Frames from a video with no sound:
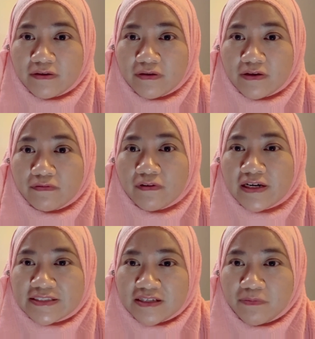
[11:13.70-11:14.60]
For
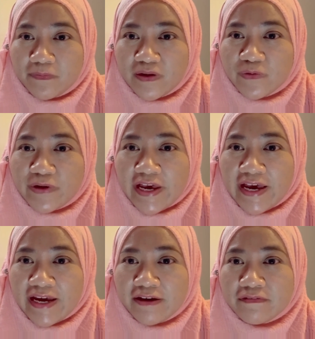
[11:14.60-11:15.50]
example, we
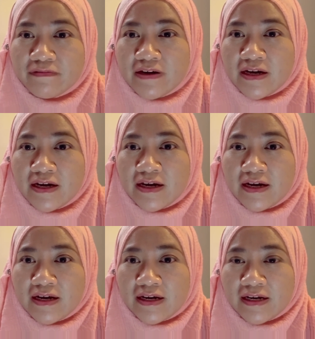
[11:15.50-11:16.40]
have
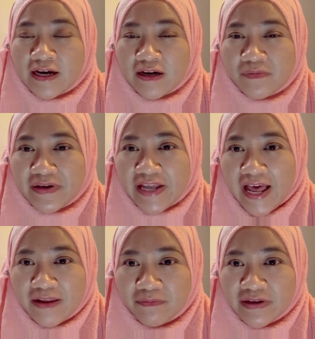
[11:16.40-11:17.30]
carbon
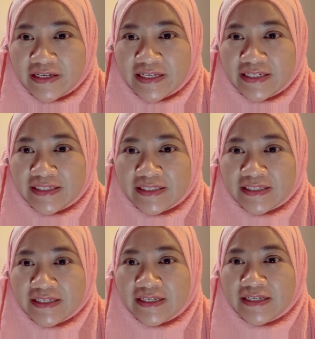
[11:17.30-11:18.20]
element
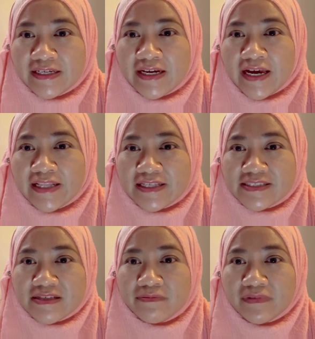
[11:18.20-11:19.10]
and the
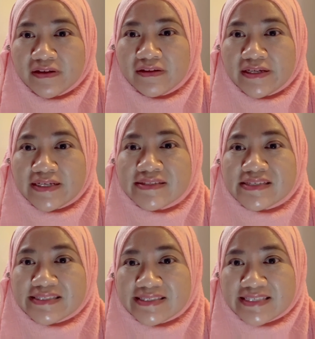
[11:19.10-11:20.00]
symbol is
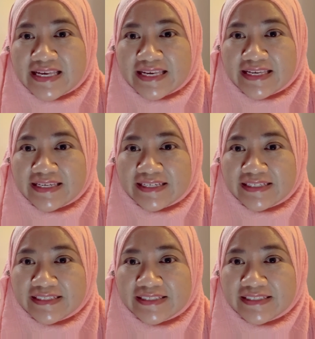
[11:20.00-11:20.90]
C.
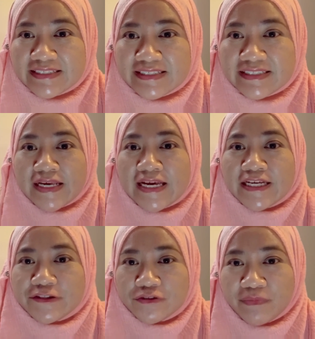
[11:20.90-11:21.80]

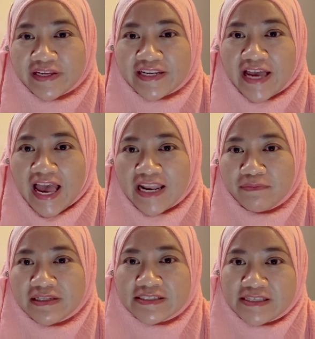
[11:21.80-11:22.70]
To make the element
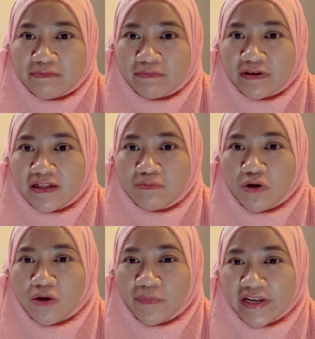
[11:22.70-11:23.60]
symbol more
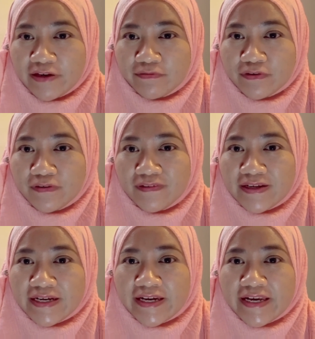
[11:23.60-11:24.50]
meaningful,
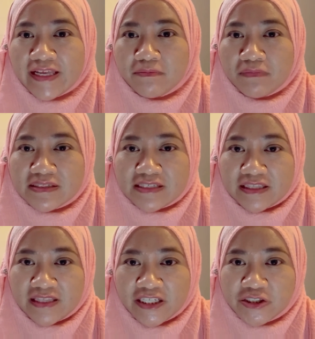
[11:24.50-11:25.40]
it must
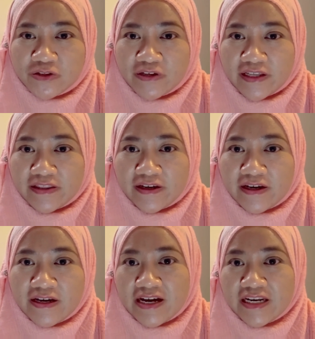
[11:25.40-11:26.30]
attach together
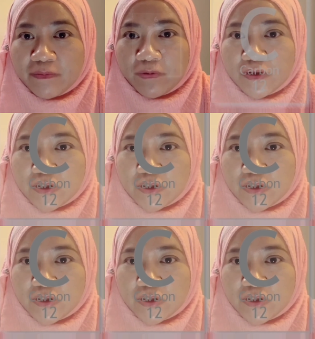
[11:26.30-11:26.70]
the proton